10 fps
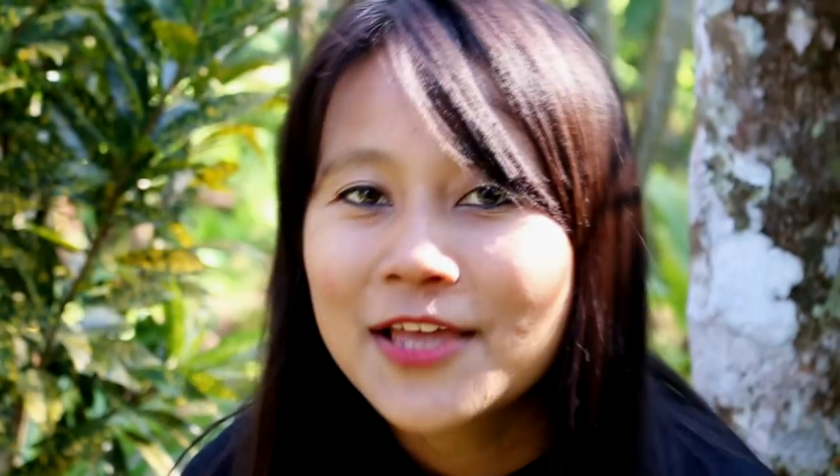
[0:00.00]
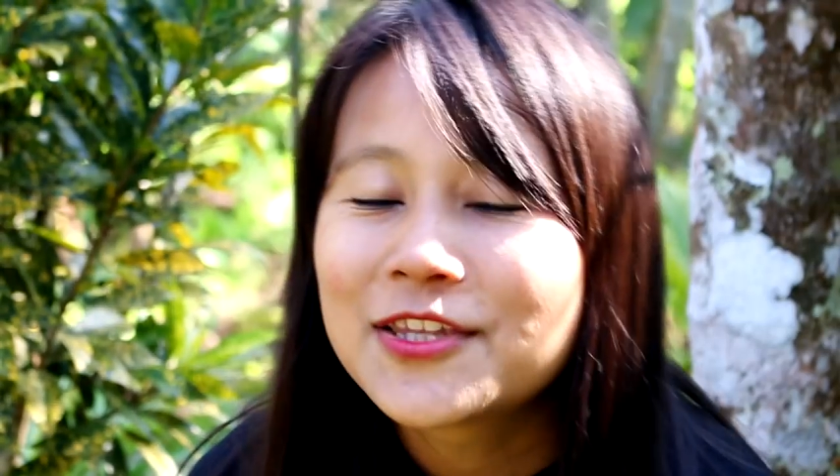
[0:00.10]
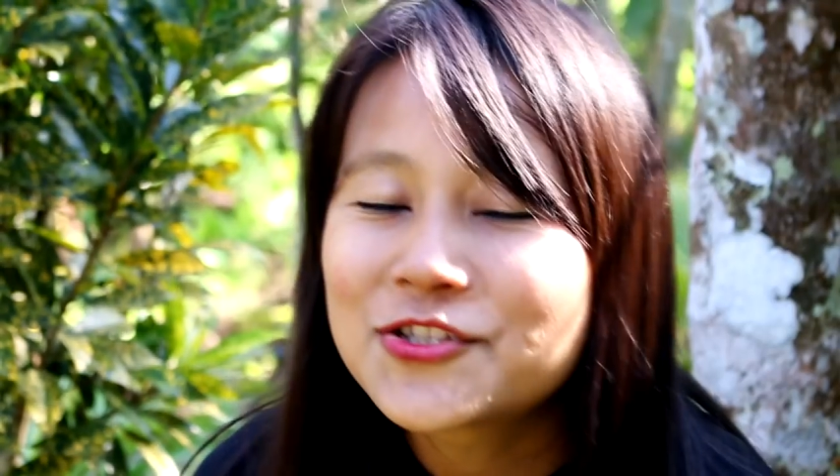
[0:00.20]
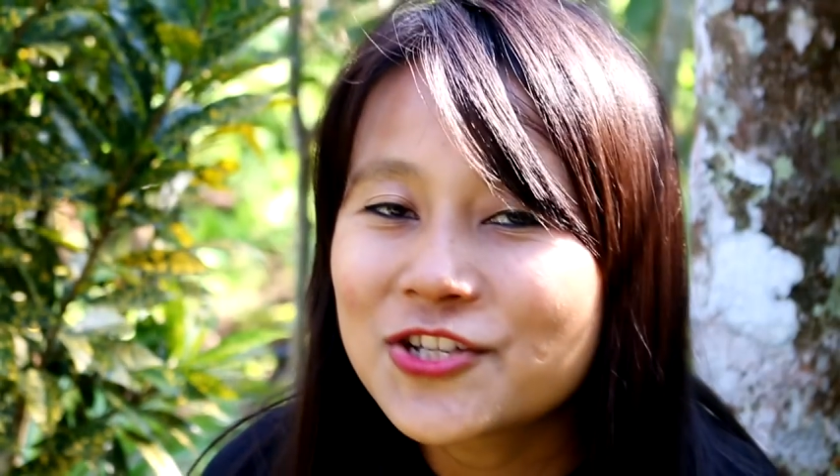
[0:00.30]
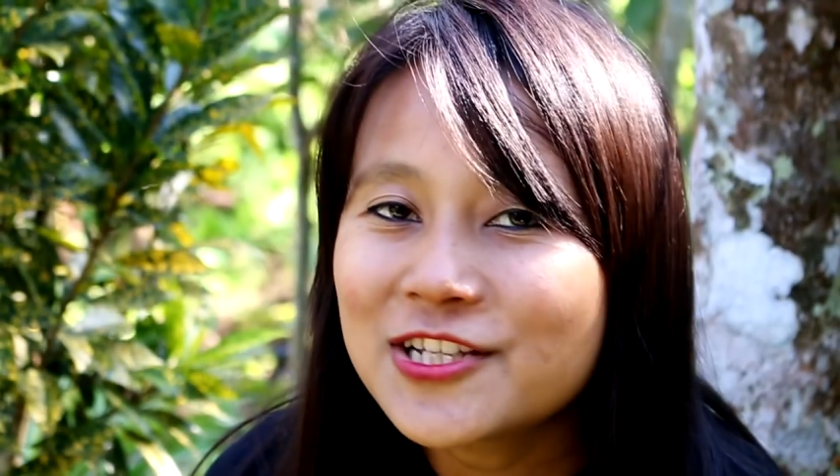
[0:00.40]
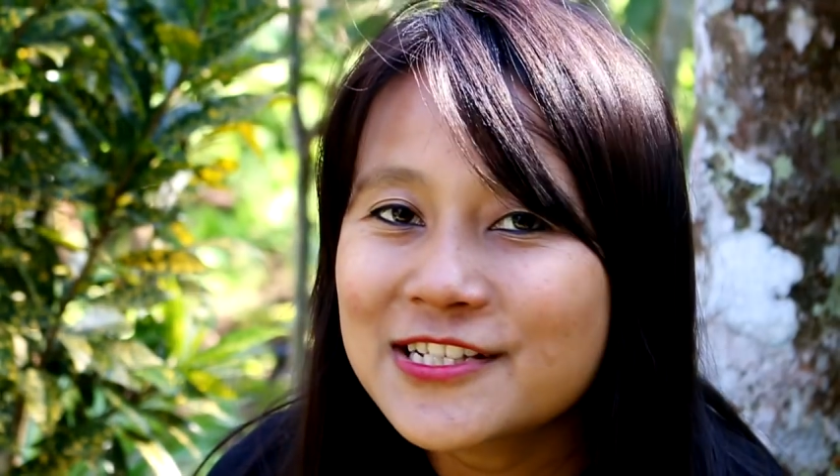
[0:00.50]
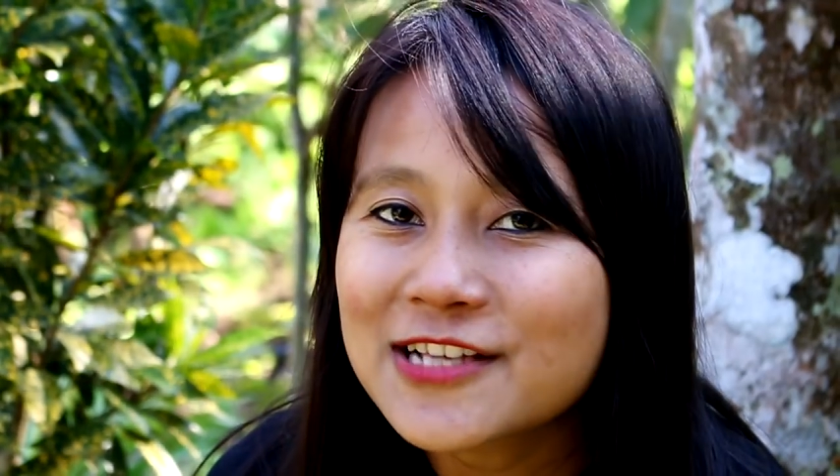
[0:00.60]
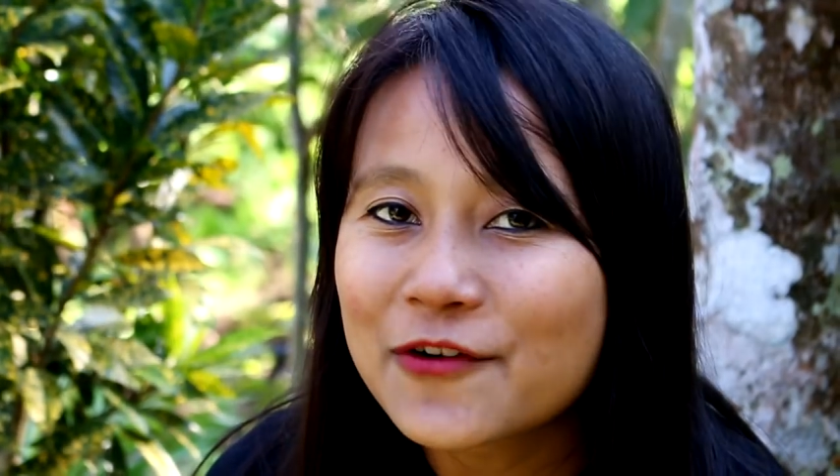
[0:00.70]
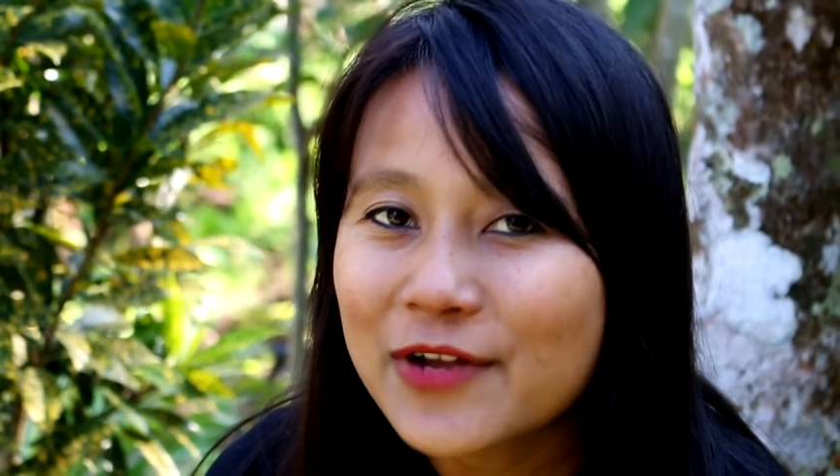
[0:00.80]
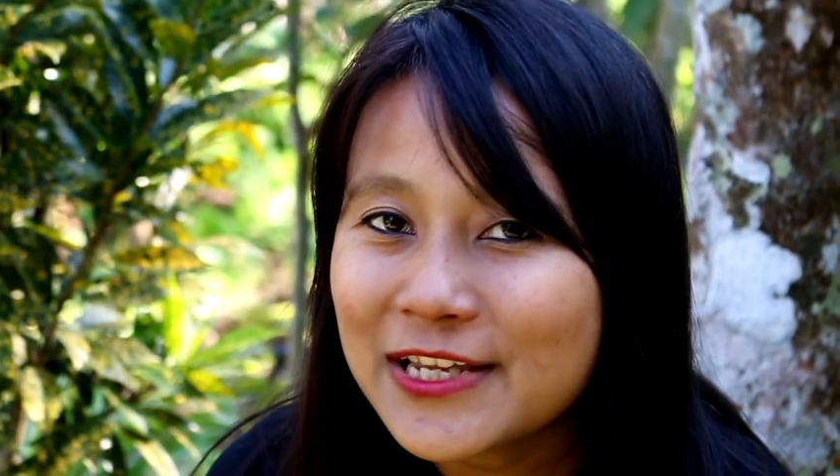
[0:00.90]
The chilies
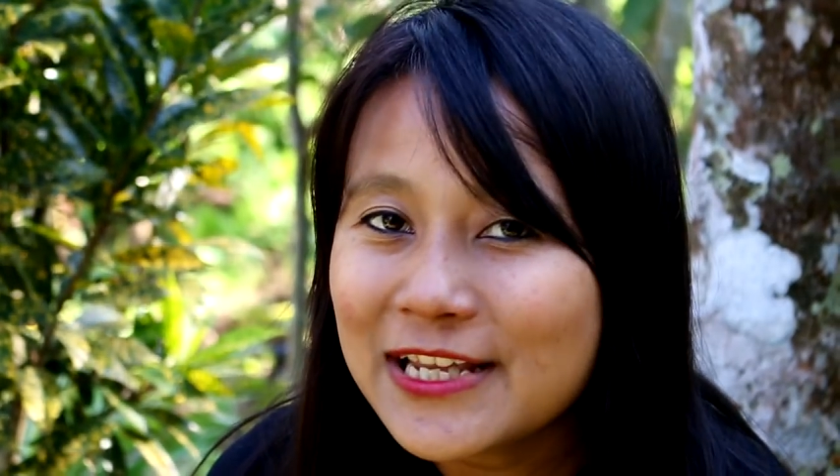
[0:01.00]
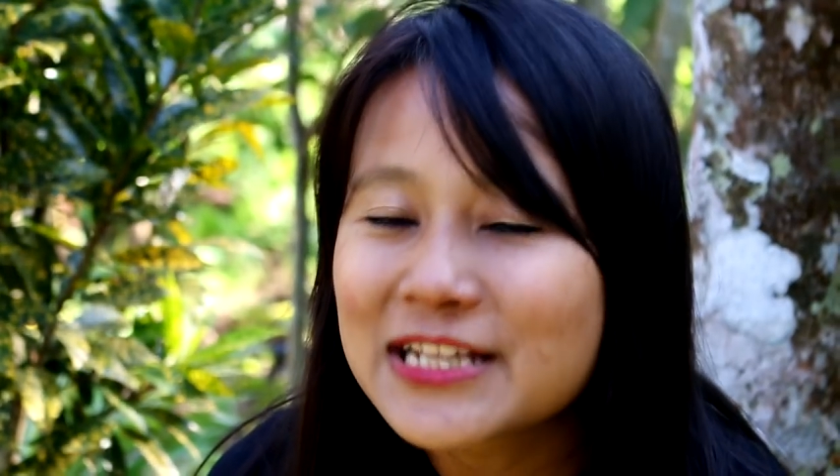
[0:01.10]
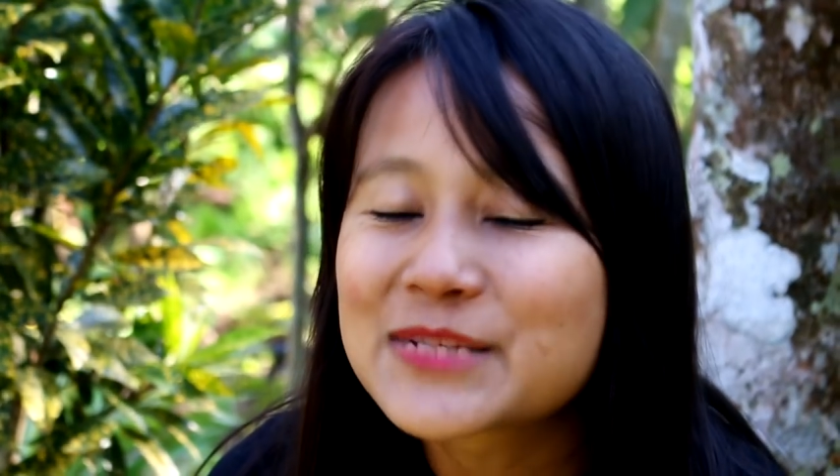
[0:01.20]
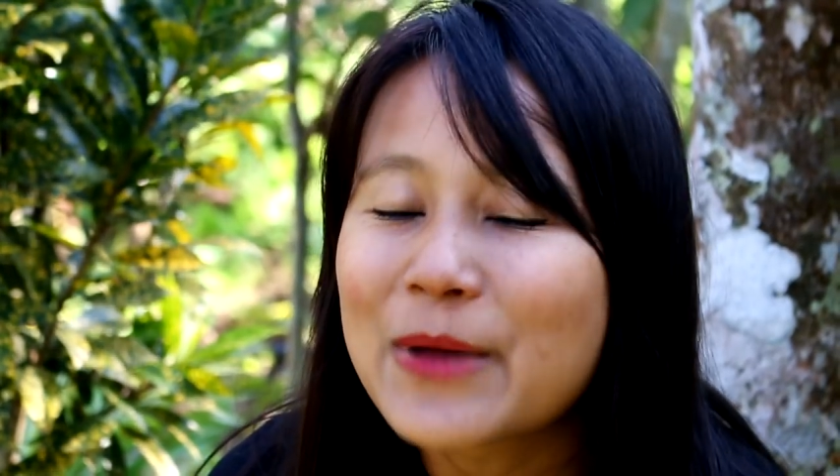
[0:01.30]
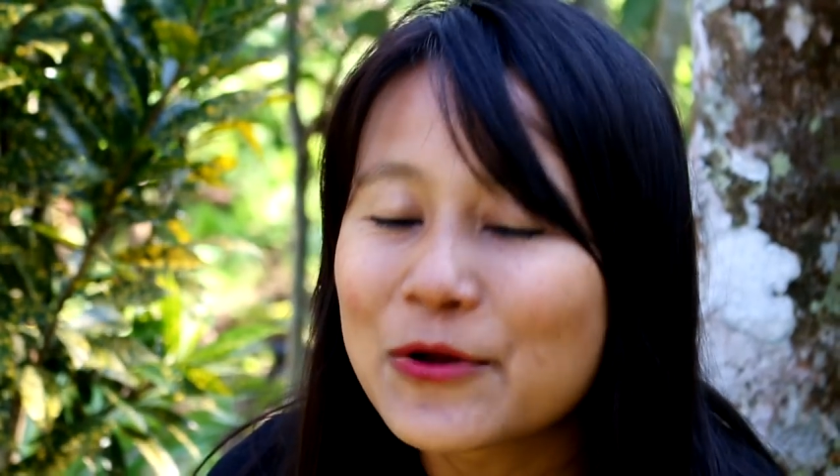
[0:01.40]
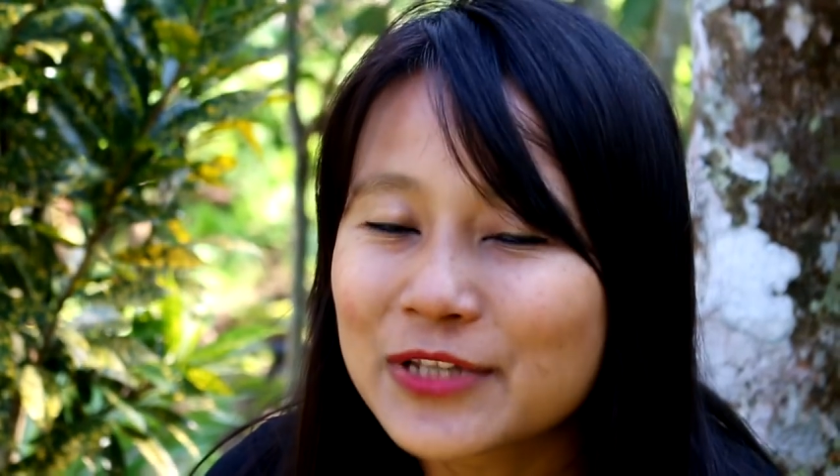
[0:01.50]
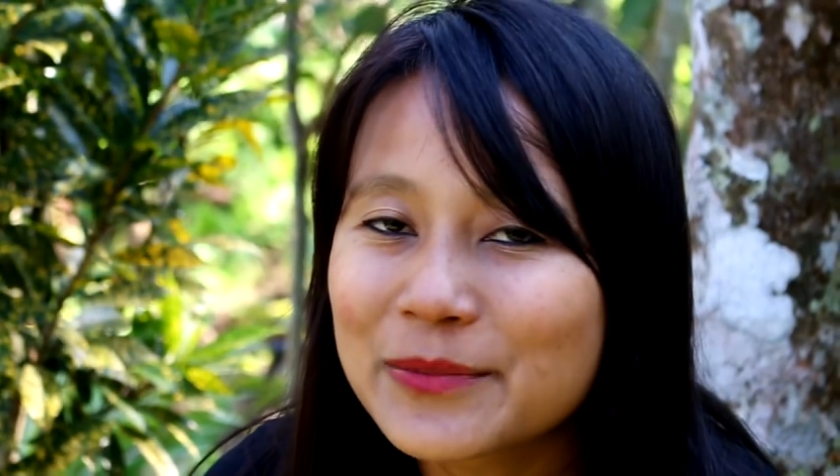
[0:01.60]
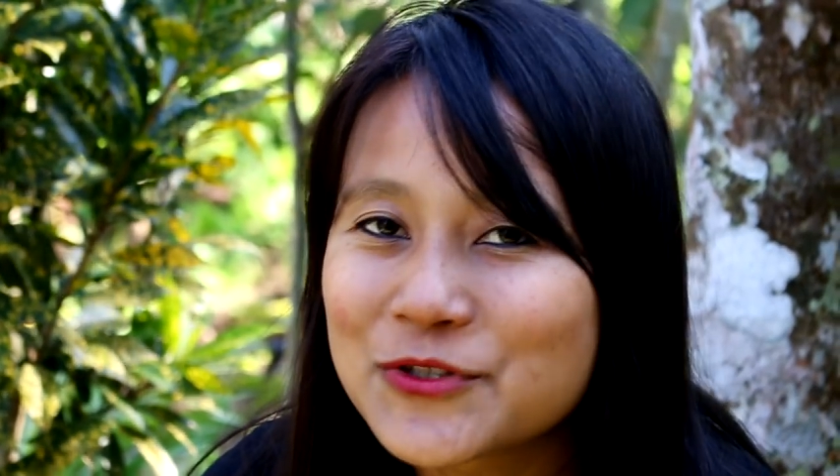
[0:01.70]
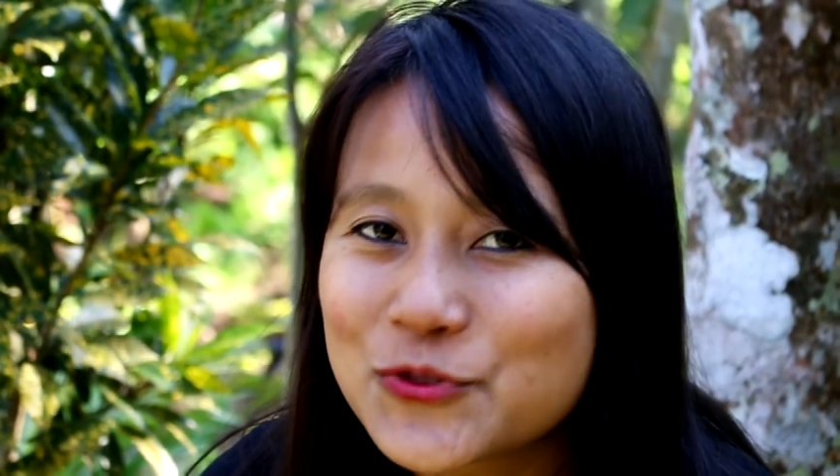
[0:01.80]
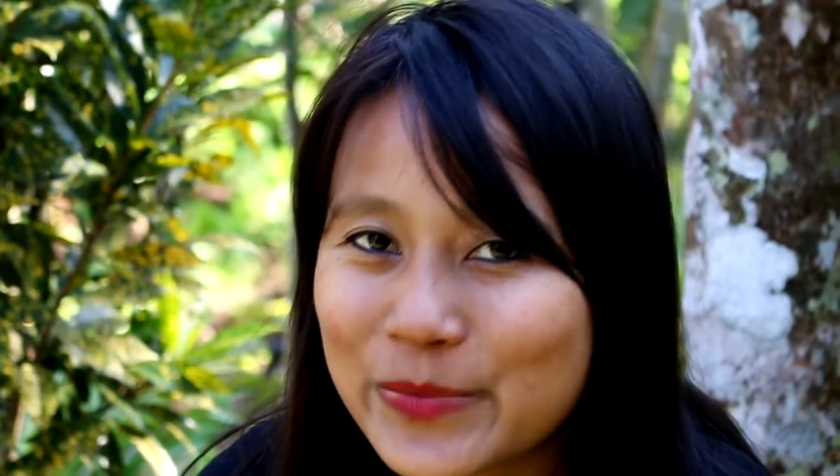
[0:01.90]
are ready. Let's pound
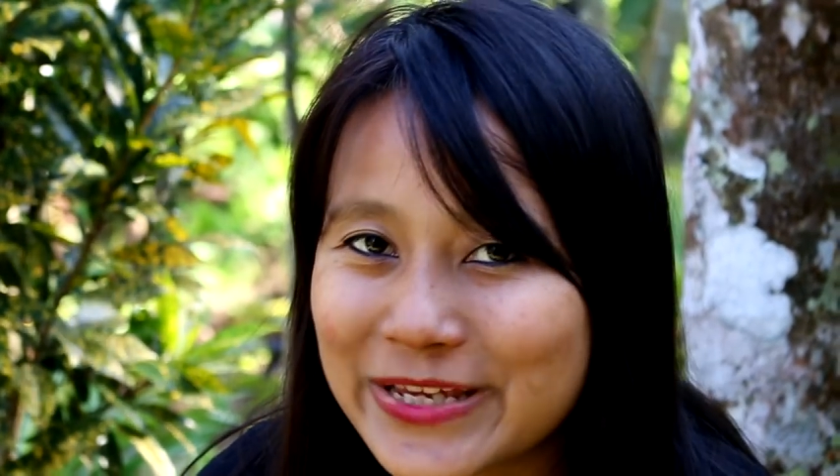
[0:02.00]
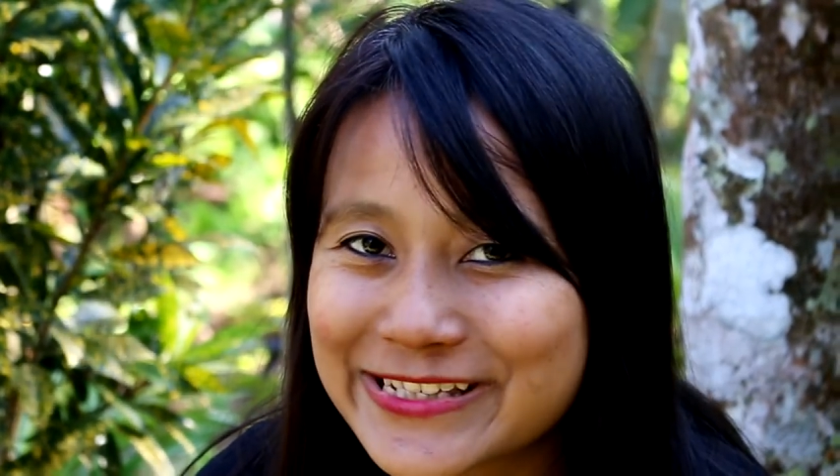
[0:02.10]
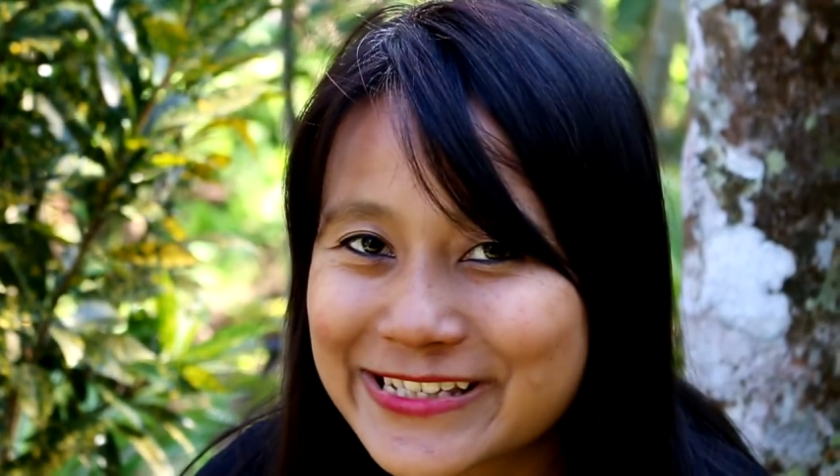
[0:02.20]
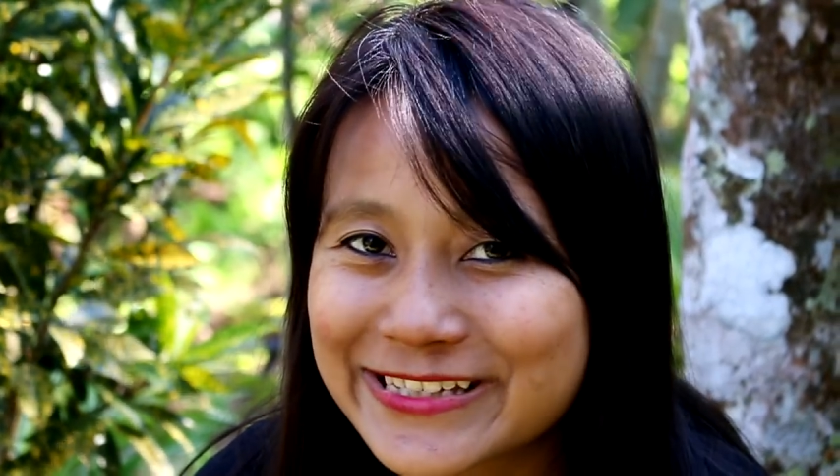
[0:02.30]
them into paste.